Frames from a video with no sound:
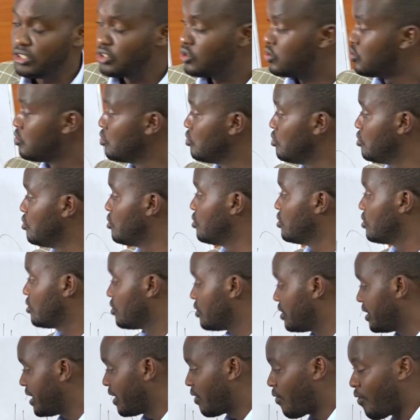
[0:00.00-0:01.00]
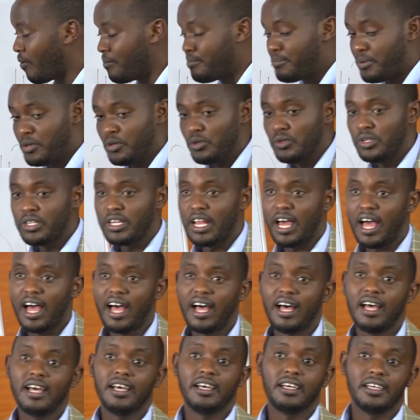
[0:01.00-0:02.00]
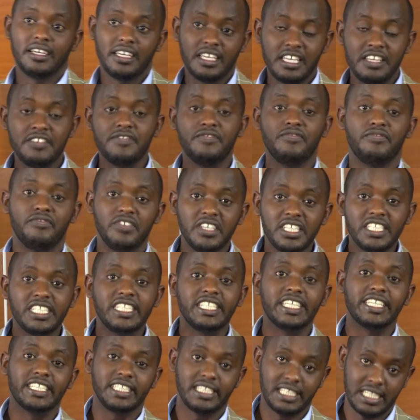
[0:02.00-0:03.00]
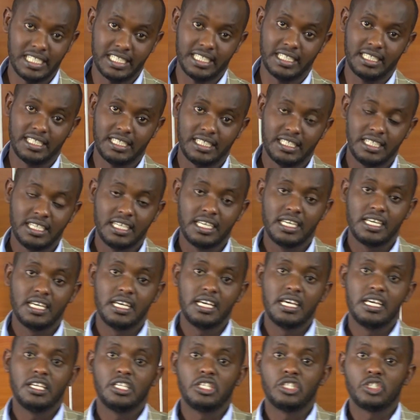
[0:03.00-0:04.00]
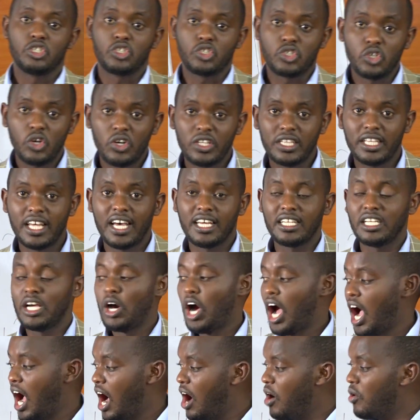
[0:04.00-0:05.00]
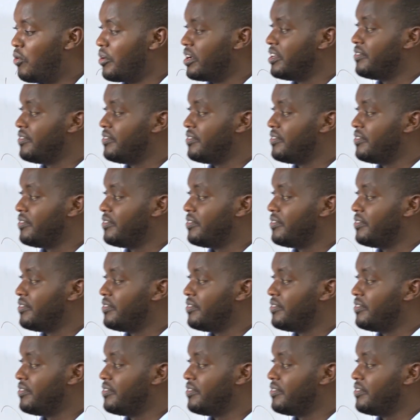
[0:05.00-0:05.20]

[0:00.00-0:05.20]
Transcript: to the computer efficiently. So that how